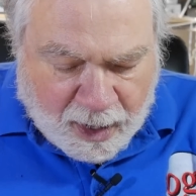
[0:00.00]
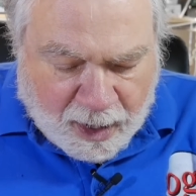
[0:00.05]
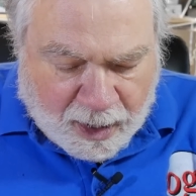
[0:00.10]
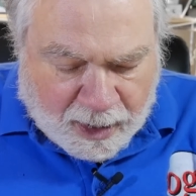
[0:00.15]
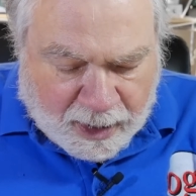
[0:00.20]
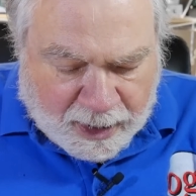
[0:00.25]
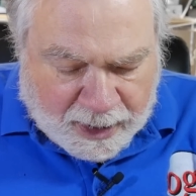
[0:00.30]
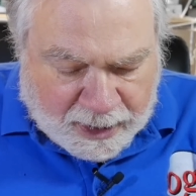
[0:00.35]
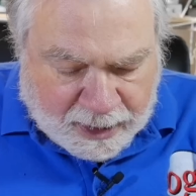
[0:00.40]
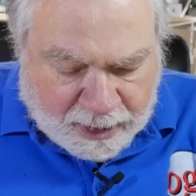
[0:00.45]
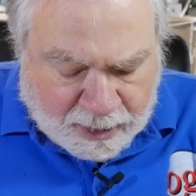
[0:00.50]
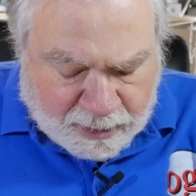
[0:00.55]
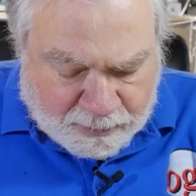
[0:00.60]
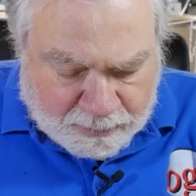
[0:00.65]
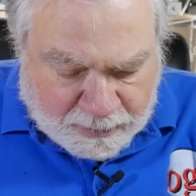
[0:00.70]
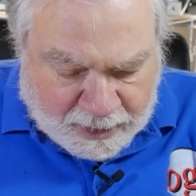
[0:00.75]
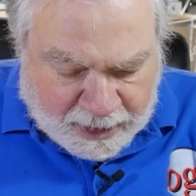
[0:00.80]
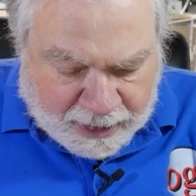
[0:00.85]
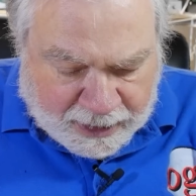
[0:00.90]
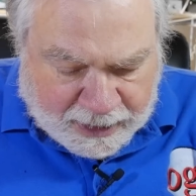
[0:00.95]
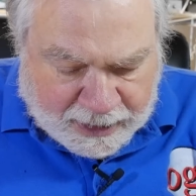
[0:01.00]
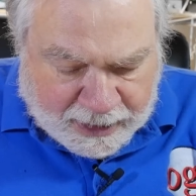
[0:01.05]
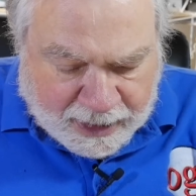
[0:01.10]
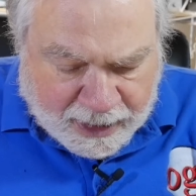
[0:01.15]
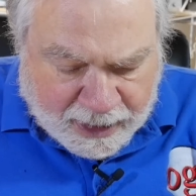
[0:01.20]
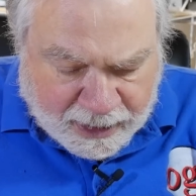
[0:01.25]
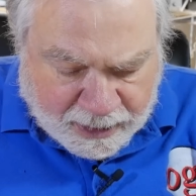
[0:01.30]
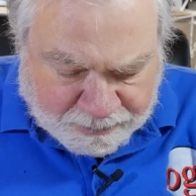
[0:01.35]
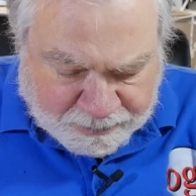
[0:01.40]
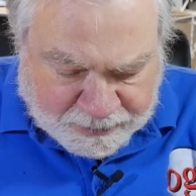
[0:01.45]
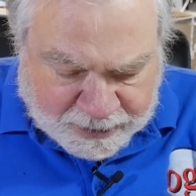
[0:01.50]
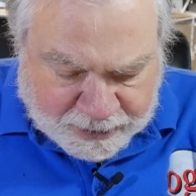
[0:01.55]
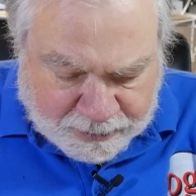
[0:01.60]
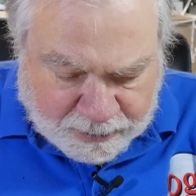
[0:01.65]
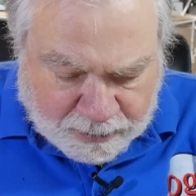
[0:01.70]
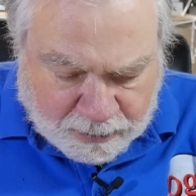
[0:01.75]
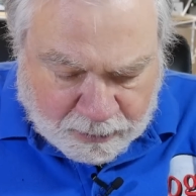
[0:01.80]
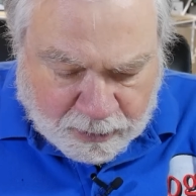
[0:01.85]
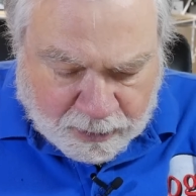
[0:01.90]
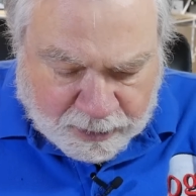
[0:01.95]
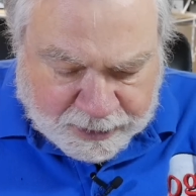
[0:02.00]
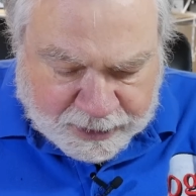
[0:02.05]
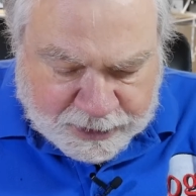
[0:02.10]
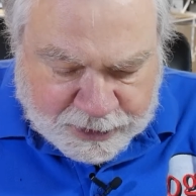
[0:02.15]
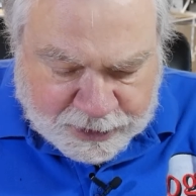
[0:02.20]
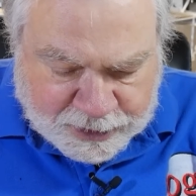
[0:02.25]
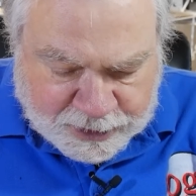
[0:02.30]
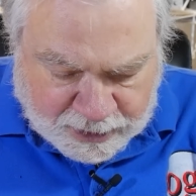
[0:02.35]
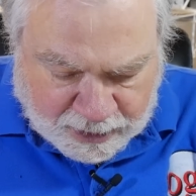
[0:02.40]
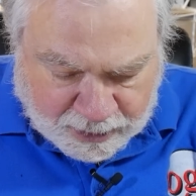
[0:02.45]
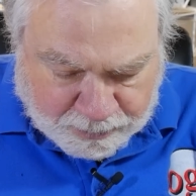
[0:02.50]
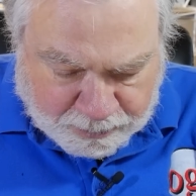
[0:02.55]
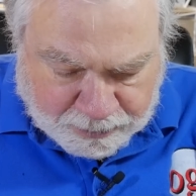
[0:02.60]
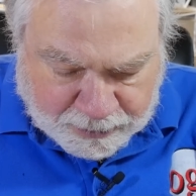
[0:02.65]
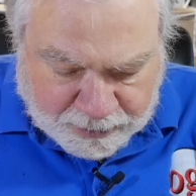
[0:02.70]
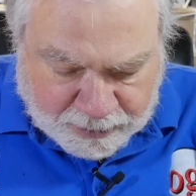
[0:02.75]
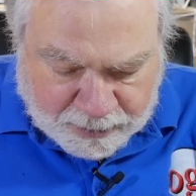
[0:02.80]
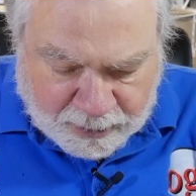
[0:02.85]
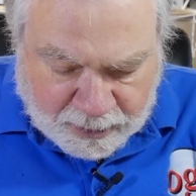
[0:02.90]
I am a captain on a ship